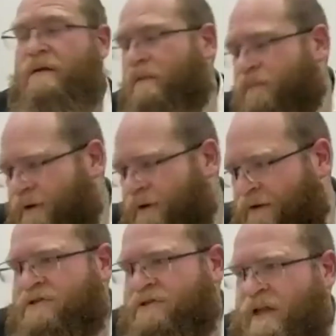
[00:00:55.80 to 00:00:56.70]
but
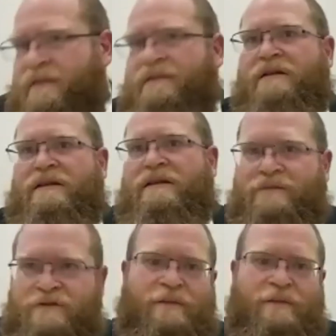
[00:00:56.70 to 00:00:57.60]
every shtetl and every
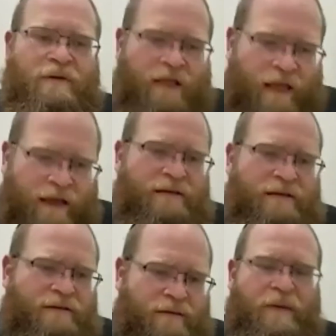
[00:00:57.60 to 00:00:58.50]
shtibel had
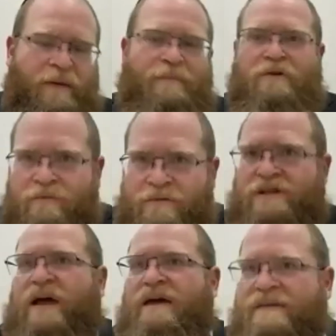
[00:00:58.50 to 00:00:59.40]
people learning
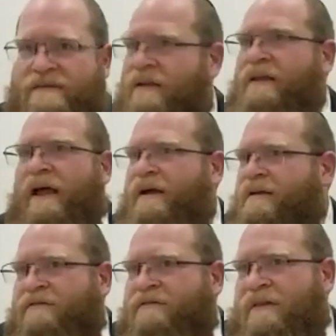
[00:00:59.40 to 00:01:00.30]
Mishnayos and Ein
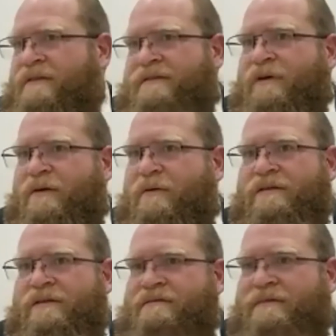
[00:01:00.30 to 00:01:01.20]
Yaakov, and that's the way it
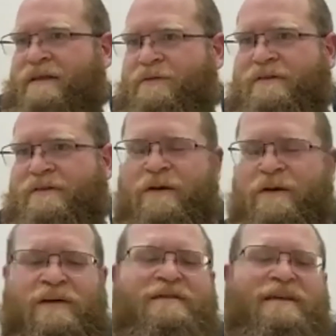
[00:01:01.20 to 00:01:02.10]
was. That's always the way it
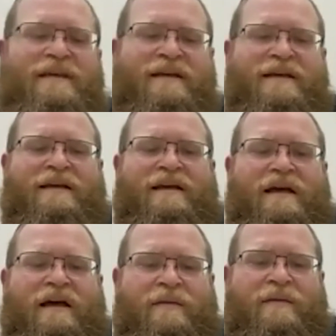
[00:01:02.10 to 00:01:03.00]
was.
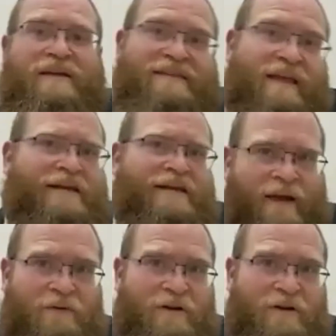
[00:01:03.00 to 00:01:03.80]
But I said, like, now we're in